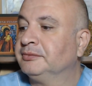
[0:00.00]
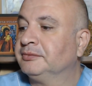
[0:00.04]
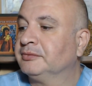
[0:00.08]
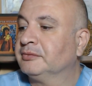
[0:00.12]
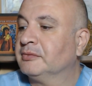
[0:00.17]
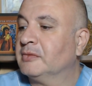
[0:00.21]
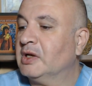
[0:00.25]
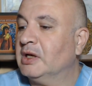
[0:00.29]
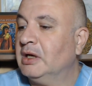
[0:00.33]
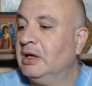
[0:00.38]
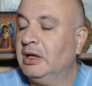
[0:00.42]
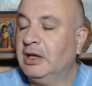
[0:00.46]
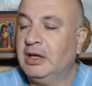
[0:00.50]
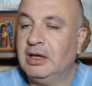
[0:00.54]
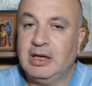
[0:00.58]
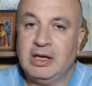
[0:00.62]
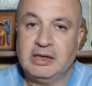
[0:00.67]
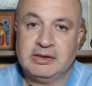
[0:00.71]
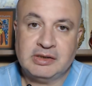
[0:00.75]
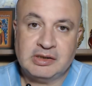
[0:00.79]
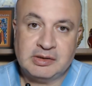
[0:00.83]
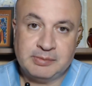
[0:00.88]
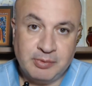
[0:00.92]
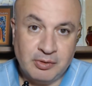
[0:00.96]

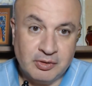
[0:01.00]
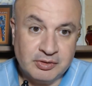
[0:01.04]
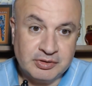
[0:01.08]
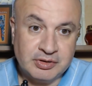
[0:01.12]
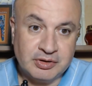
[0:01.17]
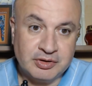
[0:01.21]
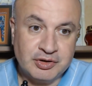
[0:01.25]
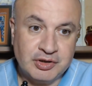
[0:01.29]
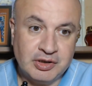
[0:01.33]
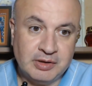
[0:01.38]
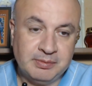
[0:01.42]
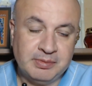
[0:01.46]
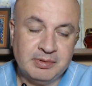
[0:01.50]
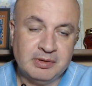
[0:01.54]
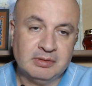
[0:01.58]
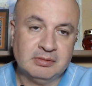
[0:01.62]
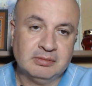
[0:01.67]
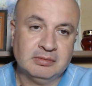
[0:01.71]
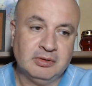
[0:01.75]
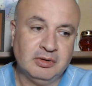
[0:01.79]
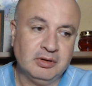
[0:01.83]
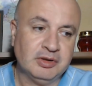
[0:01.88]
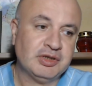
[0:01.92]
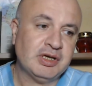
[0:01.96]
as a sponsorship,
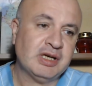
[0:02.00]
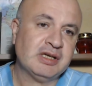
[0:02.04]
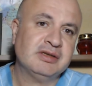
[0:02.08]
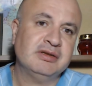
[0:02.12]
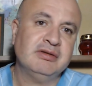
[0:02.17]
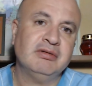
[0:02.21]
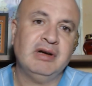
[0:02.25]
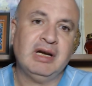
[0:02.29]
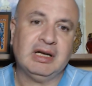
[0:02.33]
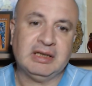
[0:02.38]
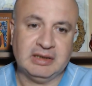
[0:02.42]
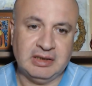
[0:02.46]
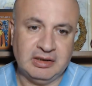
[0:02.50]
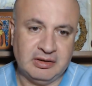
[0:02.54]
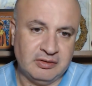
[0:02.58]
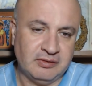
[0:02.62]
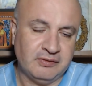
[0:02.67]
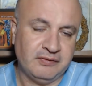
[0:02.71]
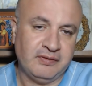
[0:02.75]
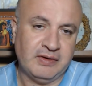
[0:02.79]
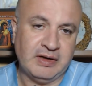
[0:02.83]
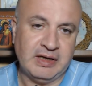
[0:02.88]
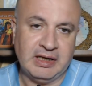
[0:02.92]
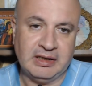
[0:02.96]
or just directly to
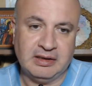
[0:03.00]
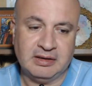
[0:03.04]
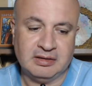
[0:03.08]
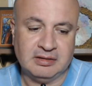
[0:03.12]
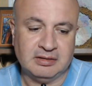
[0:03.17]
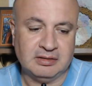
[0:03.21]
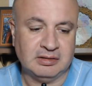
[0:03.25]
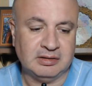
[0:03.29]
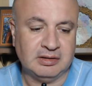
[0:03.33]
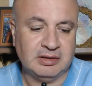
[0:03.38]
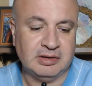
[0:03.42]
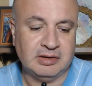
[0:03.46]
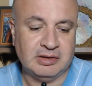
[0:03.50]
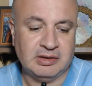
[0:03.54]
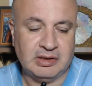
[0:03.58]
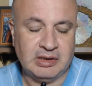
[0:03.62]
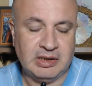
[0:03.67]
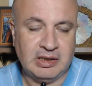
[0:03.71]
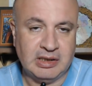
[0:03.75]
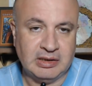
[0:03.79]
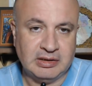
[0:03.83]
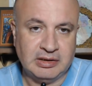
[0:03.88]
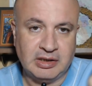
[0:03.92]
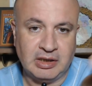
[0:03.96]
find
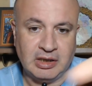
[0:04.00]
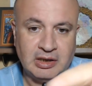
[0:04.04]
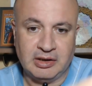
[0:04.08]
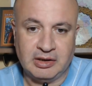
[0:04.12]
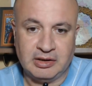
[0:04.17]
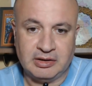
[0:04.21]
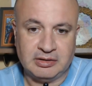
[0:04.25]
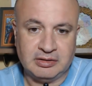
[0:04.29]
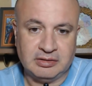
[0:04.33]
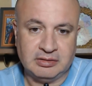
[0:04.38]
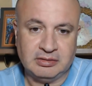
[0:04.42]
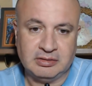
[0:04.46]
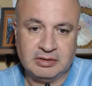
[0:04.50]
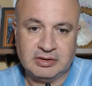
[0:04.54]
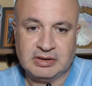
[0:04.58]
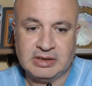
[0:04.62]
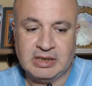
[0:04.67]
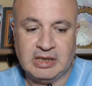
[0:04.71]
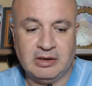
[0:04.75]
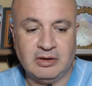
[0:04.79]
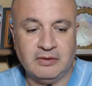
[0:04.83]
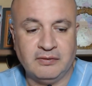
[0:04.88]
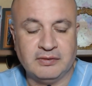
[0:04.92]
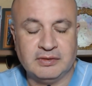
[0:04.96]
the dollar
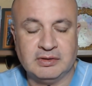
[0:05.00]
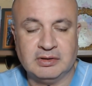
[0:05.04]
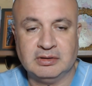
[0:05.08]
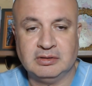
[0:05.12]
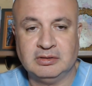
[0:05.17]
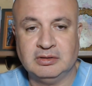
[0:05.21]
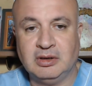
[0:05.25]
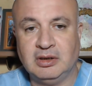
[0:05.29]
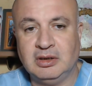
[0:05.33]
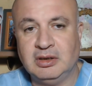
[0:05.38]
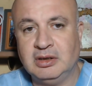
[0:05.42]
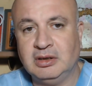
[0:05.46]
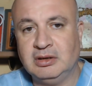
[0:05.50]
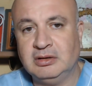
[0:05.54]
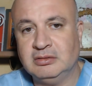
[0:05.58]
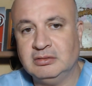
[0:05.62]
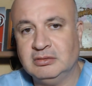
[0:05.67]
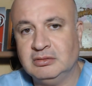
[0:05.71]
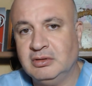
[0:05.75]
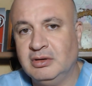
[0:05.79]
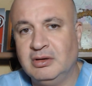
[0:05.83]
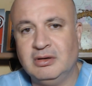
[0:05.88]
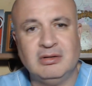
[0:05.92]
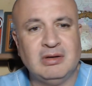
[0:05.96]
sign of dollar,
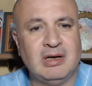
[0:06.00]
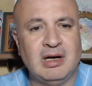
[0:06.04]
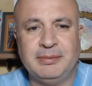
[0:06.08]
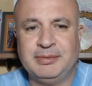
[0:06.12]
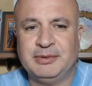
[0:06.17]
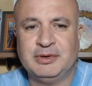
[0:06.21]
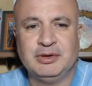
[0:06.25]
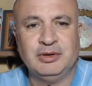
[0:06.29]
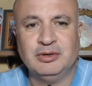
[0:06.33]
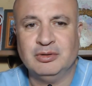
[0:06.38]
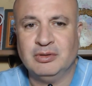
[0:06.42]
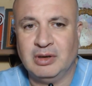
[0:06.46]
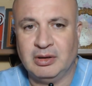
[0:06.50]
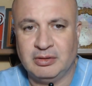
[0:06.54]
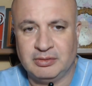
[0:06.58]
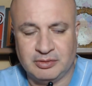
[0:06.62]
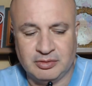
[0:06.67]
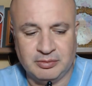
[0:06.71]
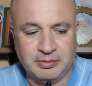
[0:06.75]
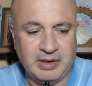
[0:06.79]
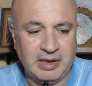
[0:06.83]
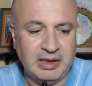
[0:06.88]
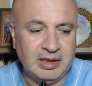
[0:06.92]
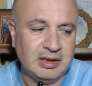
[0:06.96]
or up to you how to
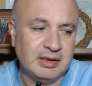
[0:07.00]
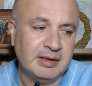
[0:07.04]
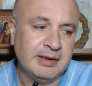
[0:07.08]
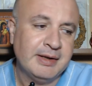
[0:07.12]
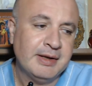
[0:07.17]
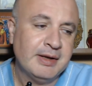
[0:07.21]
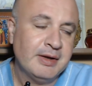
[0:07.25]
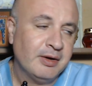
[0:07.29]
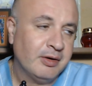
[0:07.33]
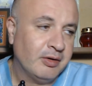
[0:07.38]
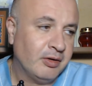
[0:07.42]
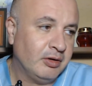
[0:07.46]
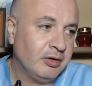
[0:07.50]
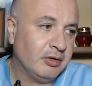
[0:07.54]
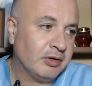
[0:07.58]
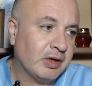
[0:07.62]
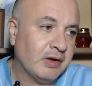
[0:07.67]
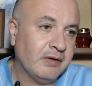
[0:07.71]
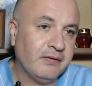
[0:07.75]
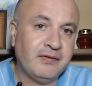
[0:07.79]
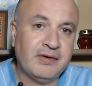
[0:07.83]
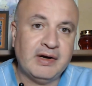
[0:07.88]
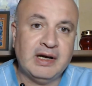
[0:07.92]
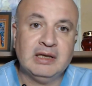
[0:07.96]
make. Or you
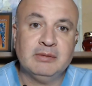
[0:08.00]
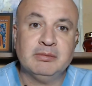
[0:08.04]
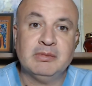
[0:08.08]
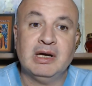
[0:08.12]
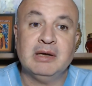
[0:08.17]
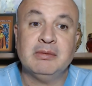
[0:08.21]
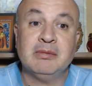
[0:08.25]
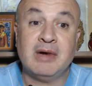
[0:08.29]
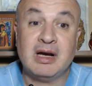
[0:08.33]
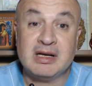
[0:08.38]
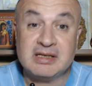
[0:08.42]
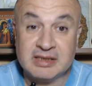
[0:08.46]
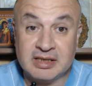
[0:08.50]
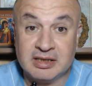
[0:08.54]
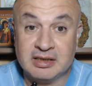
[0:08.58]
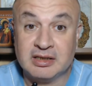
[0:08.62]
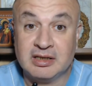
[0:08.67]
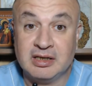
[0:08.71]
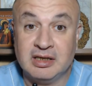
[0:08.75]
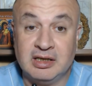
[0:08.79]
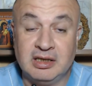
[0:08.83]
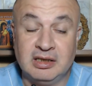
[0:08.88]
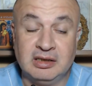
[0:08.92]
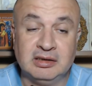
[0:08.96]
can find my
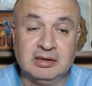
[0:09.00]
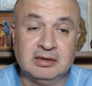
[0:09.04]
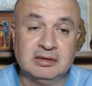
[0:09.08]
MasterCard